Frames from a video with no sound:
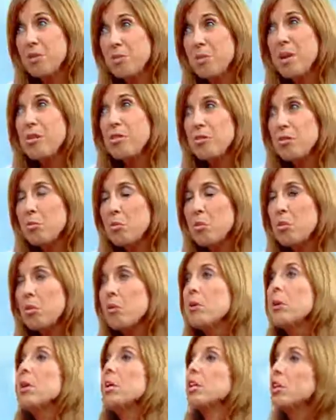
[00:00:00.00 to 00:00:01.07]
for a month or
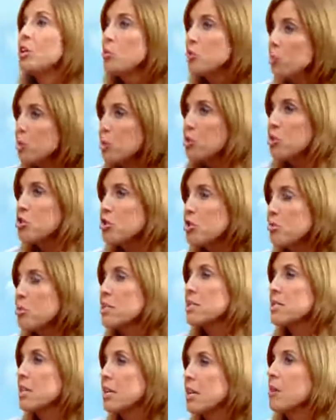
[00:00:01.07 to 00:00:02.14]
more, you really should be
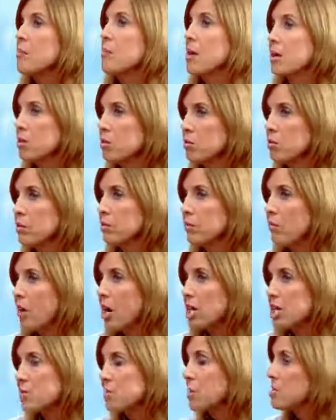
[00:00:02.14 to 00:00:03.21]
seeking medical
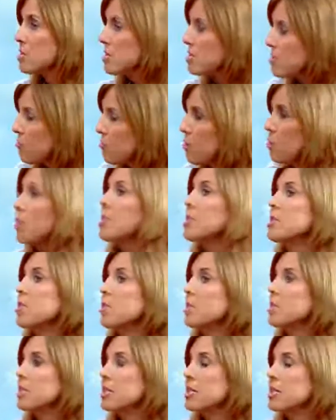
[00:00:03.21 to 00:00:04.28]
advice because it's a very
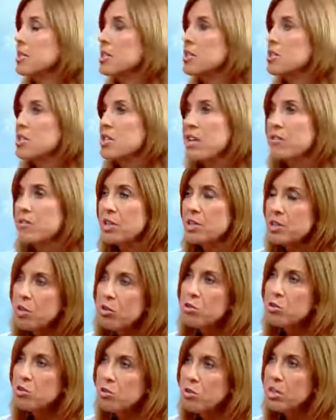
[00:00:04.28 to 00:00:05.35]
serious condition. If you
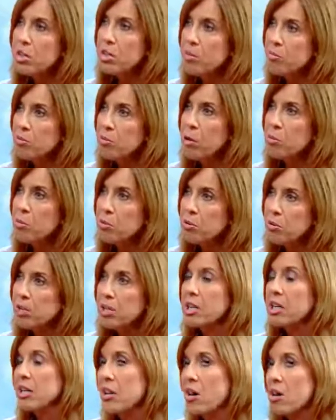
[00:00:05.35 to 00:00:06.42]
don't treat it appropriately,
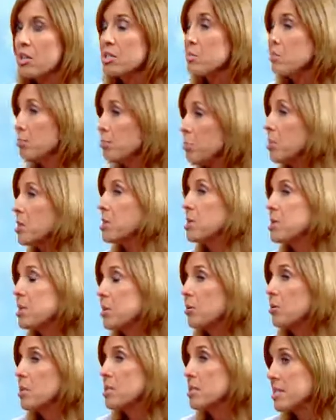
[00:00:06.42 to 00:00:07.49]
it can cause some pretty
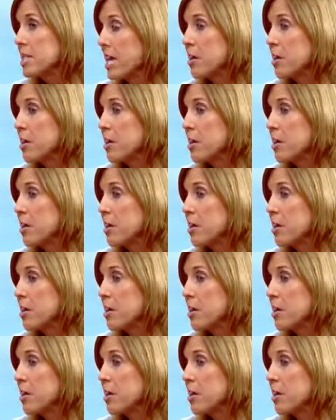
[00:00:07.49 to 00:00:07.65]
serious